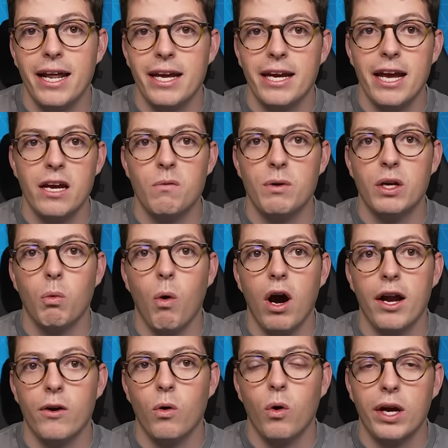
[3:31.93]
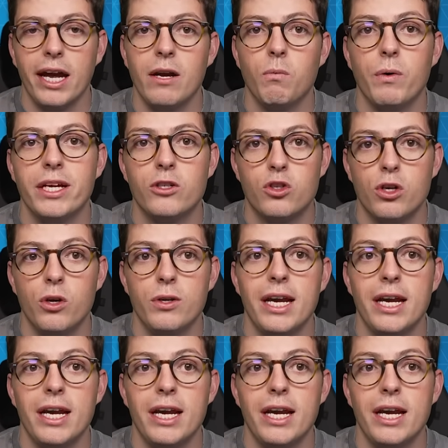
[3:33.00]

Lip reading: in game week 1 or game week 2.